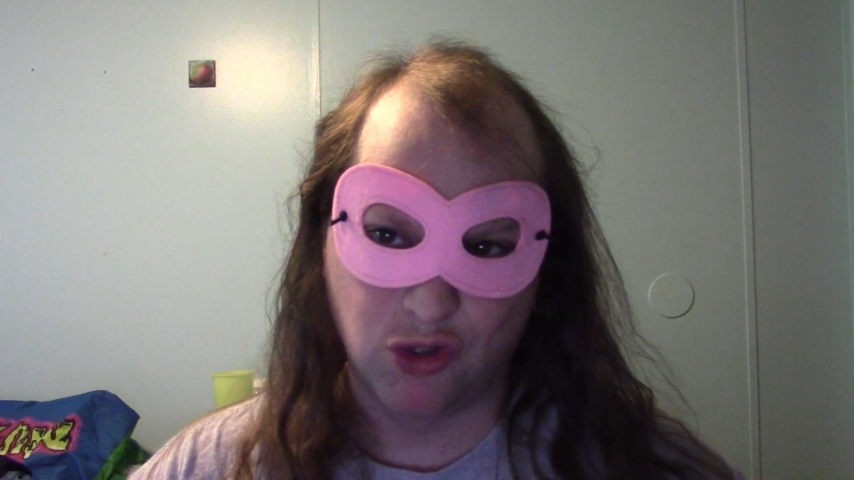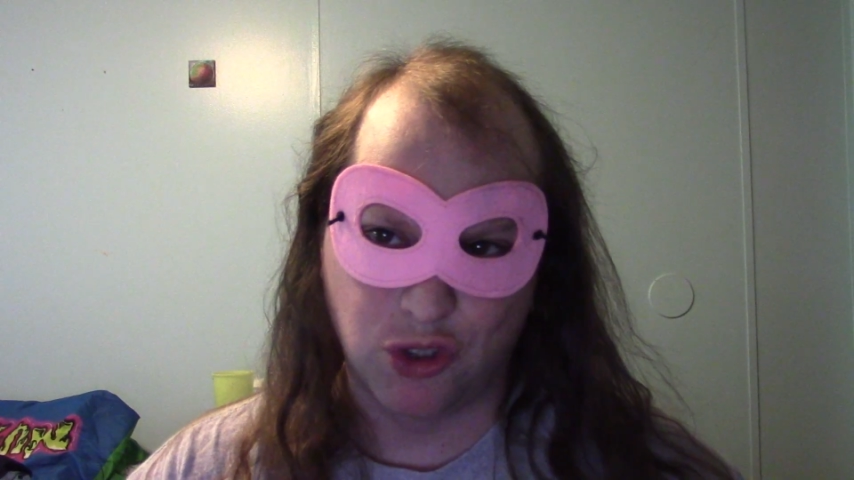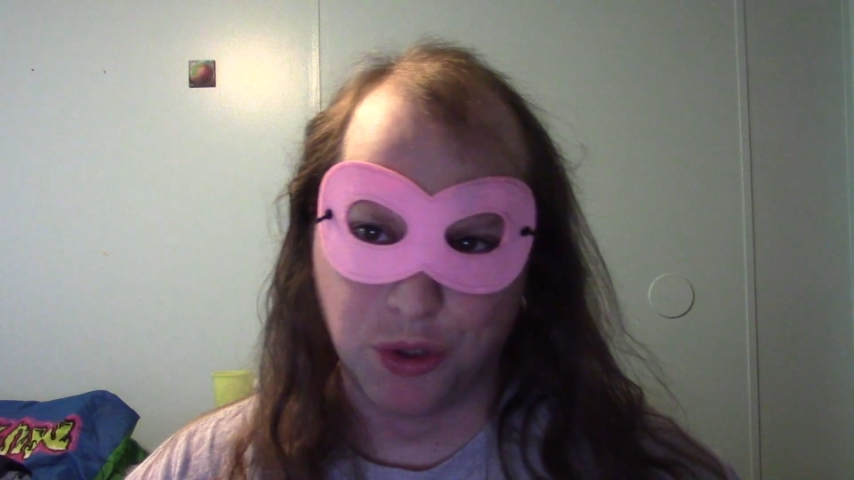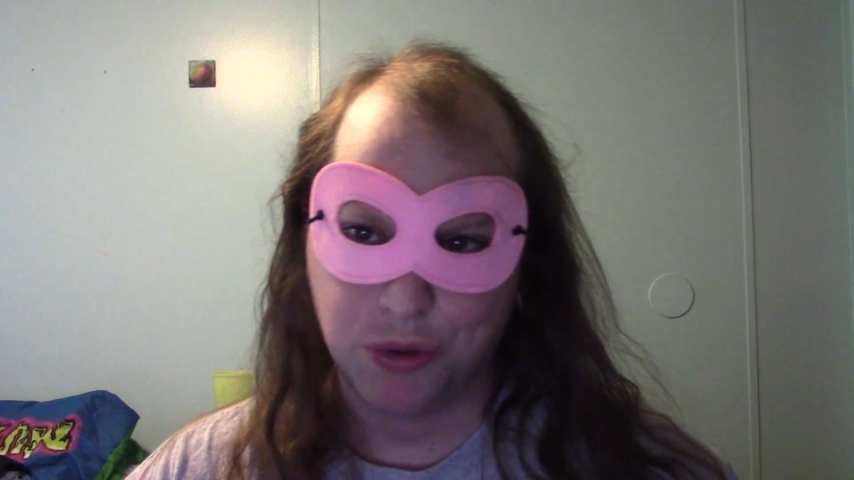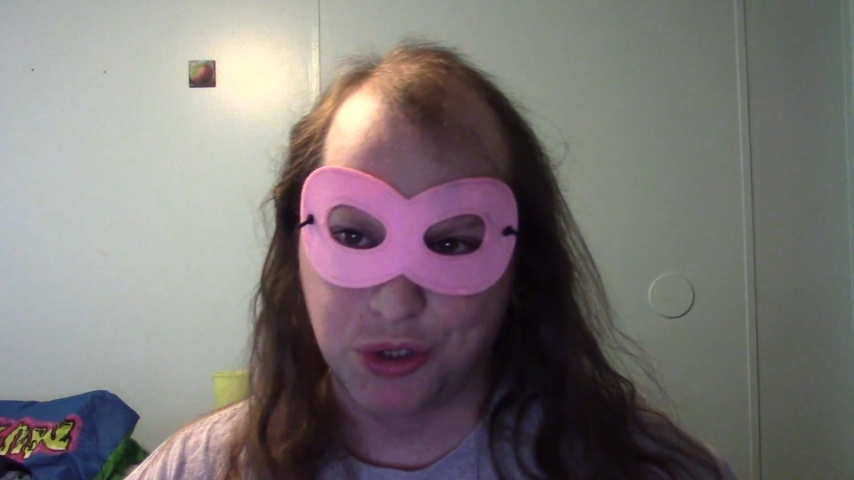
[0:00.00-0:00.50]

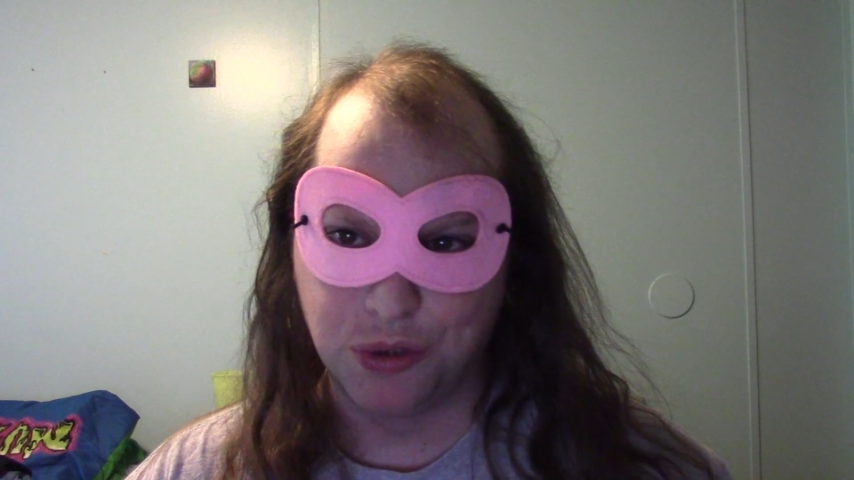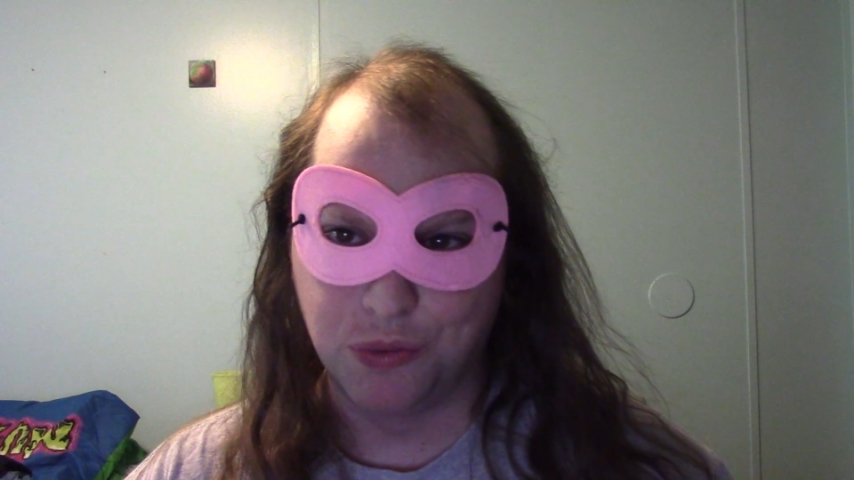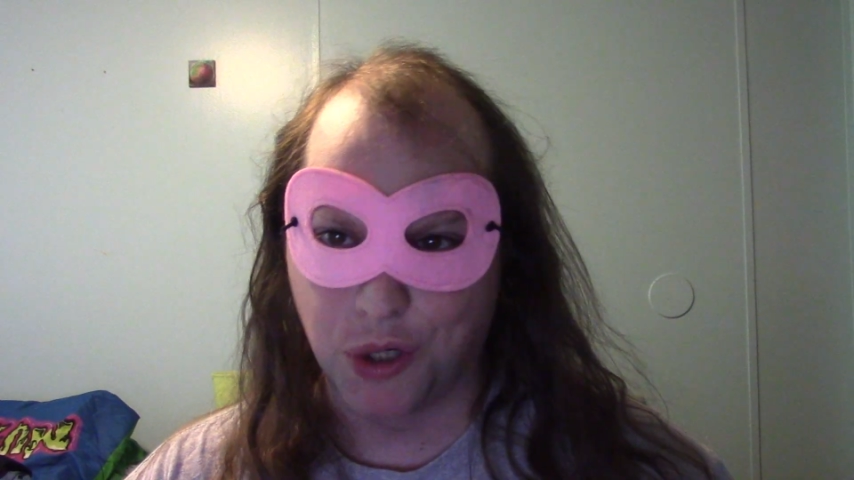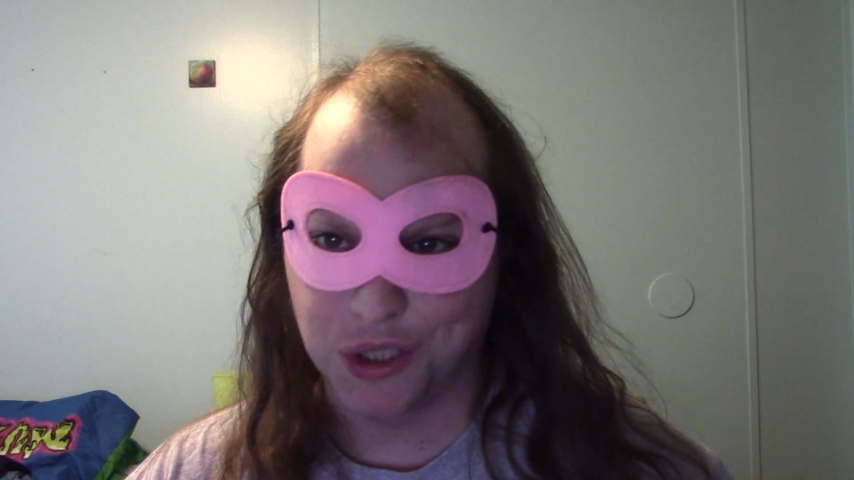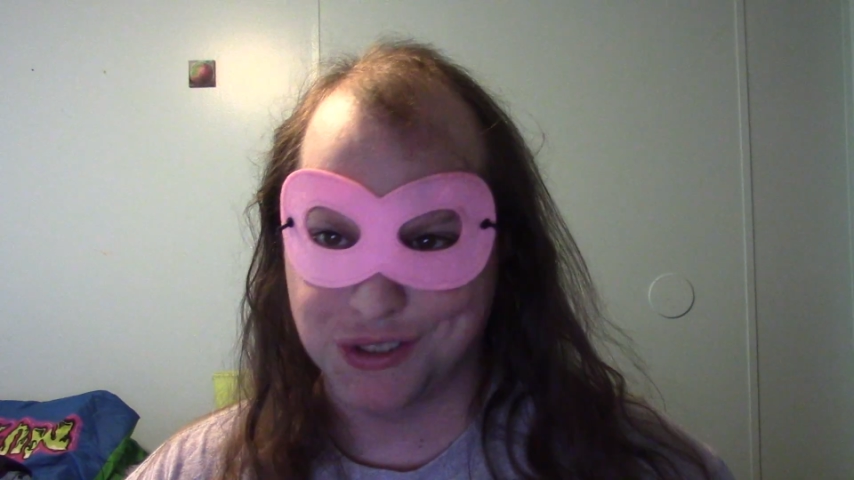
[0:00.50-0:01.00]
due to
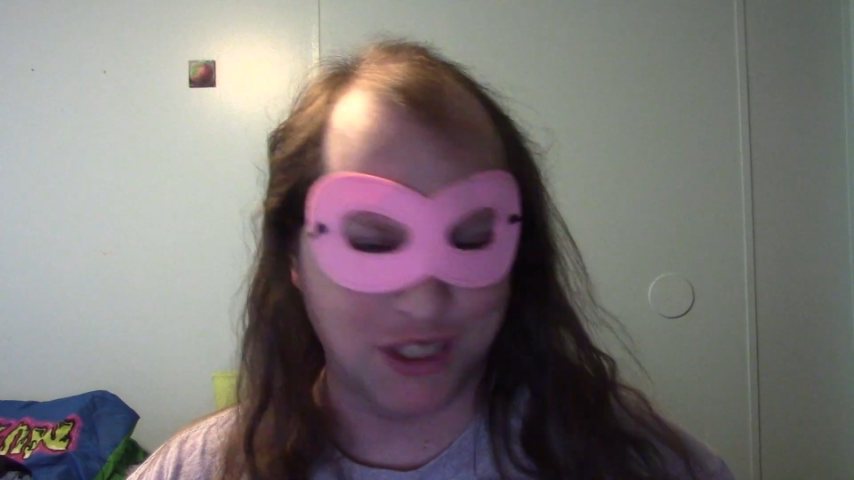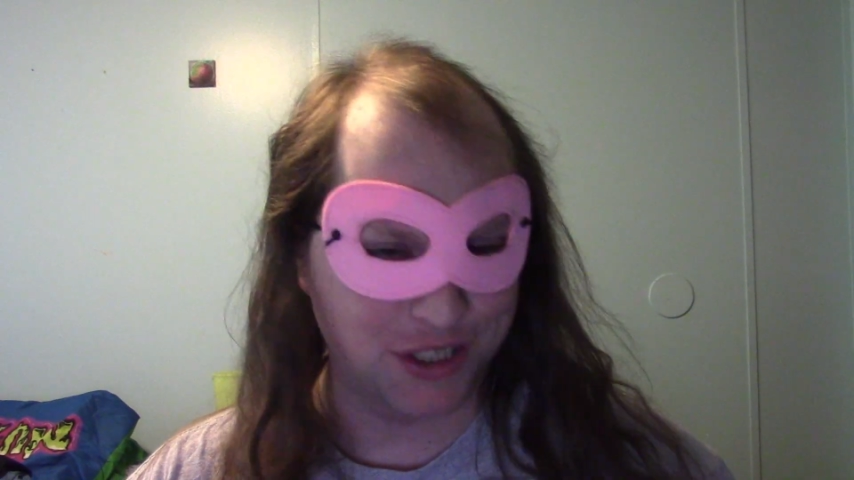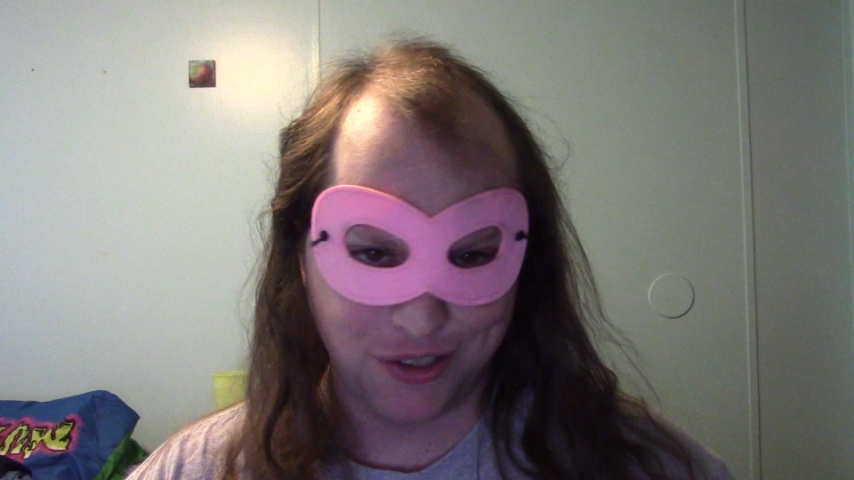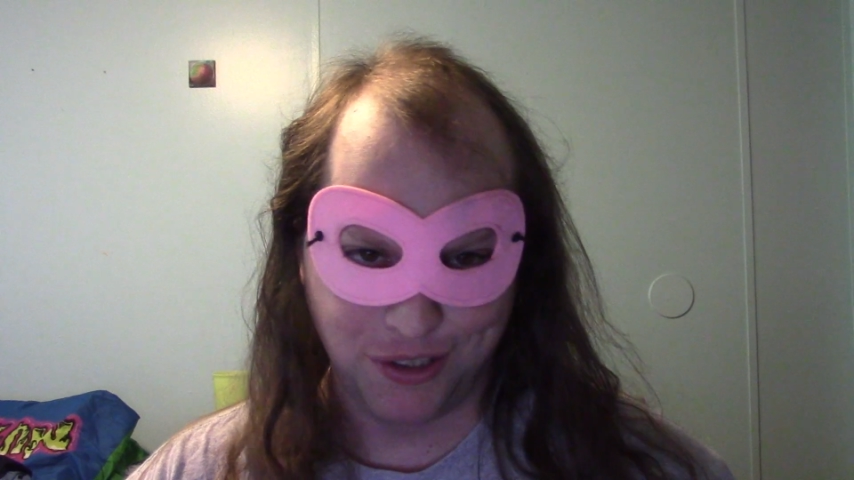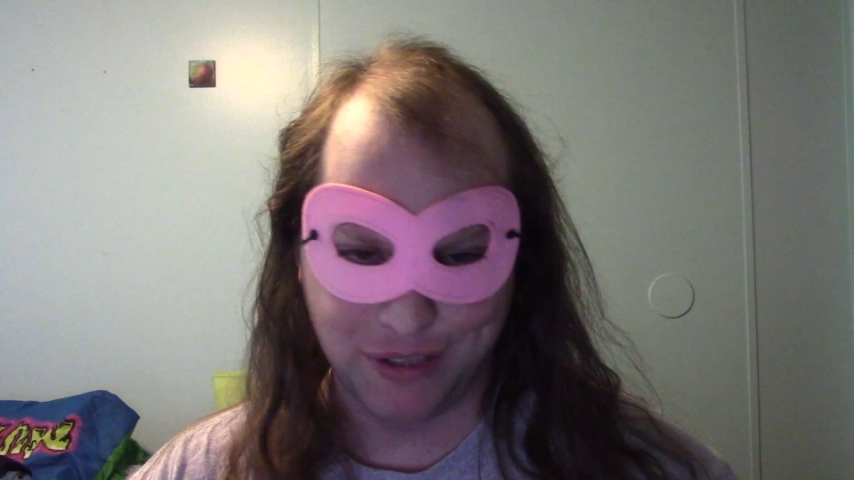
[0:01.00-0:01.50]
work schedule,